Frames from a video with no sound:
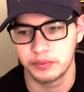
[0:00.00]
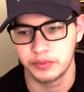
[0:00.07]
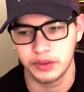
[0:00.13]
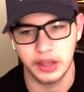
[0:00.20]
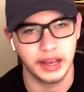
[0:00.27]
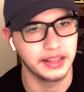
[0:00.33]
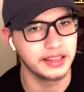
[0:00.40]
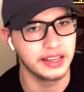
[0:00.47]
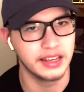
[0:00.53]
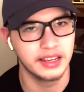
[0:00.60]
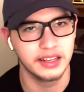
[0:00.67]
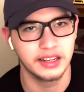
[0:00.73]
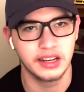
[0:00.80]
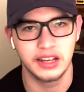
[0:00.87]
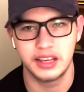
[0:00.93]
at the
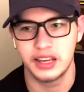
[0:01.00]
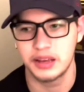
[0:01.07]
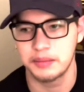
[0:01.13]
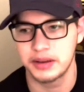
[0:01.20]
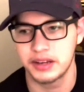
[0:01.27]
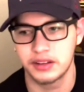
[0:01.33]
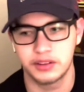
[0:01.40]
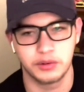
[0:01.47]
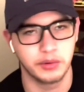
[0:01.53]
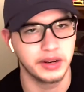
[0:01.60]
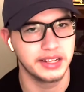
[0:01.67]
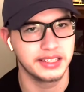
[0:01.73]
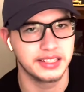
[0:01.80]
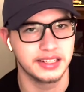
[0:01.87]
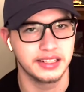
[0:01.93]
end he came out at the
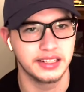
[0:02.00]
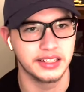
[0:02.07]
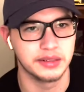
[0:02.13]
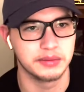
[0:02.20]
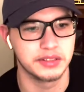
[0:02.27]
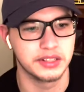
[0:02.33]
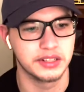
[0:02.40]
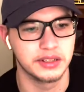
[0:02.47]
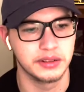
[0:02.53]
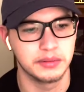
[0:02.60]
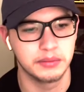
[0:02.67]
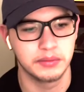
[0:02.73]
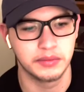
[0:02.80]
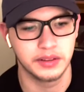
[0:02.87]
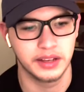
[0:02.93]
right time, so
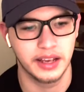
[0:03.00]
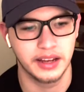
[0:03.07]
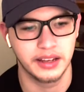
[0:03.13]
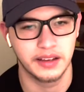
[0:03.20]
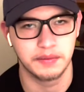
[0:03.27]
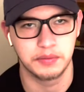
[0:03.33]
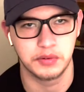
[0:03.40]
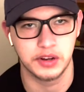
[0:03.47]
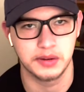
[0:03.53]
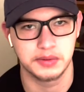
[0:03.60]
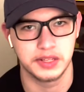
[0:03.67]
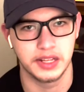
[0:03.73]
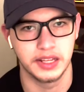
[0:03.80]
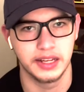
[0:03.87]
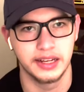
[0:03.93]
you gotta give props
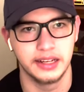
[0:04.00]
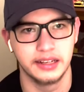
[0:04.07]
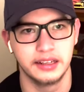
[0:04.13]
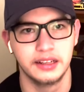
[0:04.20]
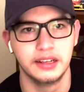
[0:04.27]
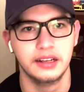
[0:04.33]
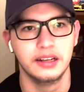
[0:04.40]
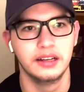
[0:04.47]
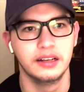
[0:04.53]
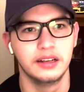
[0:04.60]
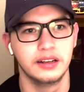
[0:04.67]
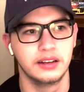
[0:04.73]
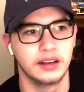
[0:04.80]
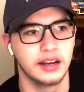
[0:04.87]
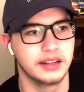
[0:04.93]
to that.
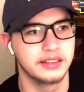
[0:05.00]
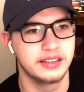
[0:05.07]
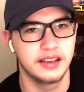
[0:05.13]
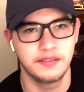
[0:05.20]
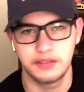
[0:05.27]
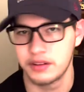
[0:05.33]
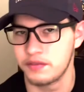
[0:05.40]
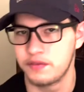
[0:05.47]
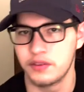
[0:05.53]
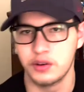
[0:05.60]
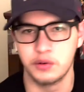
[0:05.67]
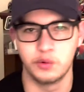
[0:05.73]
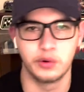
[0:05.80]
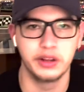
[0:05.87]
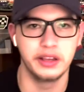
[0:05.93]
I definitely
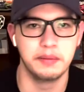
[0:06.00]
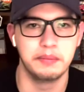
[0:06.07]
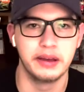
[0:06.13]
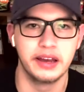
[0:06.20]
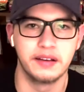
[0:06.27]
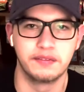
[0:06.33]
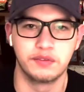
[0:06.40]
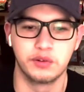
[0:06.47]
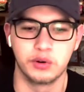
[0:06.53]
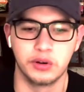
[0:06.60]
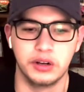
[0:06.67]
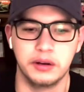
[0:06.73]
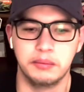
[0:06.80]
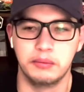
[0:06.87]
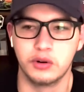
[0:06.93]
feel really bad for
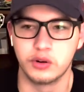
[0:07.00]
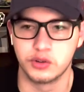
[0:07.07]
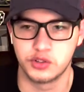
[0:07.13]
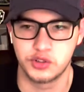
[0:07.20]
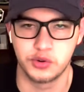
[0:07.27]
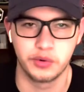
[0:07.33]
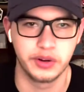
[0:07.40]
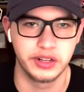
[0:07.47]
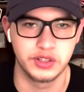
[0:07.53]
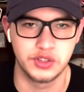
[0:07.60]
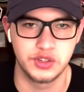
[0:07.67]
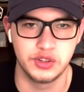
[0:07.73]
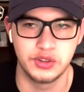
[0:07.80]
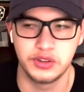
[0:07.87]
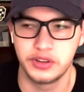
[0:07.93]
Martin Truex
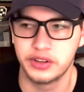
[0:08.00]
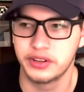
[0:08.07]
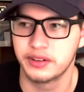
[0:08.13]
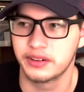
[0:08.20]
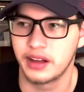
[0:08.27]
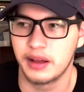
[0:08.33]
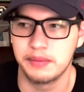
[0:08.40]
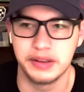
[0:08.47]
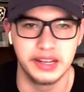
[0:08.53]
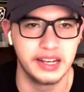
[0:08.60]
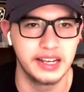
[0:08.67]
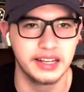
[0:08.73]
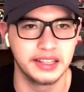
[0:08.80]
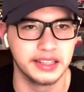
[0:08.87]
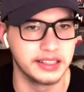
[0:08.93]
Jr. I mean, he
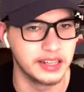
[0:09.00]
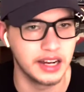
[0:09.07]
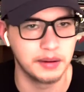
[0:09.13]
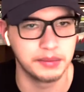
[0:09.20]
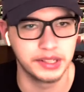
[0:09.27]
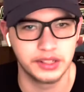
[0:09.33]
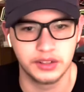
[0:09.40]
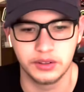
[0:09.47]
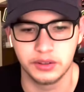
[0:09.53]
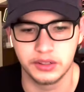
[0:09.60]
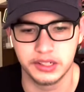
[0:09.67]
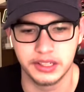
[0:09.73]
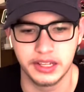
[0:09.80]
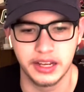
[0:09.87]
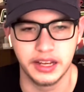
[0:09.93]
had the dominant car
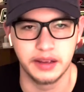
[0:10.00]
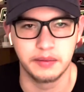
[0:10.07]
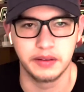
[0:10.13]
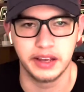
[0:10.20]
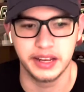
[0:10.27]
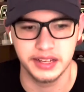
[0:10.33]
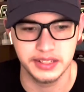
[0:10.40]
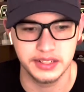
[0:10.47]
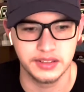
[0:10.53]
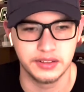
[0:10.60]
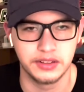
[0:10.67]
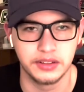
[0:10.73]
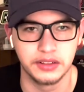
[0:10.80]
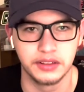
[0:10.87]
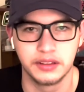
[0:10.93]
today, hands
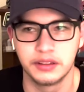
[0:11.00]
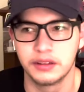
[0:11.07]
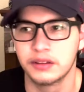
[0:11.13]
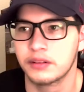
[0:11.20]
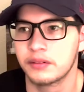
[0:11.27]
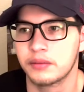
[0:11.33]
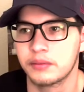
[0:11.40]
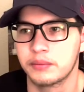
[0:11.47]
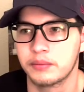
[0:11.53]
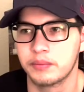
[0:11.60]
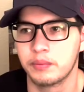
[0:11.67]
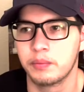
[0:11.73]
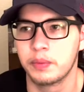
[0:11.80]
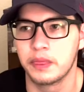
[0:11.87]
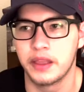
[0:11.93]
on.
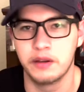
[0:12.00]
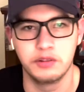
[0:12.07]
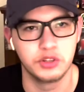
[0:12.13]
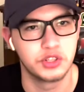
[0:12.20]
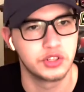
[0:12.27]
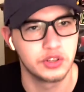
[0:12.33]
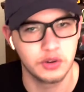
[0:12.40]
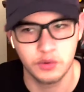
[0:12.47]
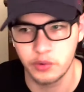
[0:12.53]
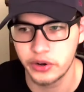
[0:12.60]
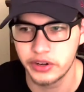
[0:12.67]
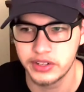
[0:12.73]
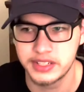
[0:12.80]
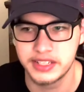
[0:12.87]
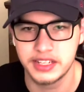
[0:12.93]
It was so
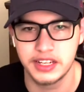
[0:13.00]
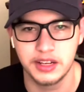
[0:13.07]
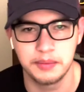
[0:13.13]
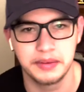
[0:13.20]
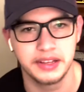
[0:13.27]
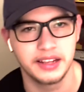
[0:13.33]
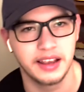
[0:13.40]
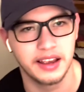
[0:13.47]
weird seeing him in the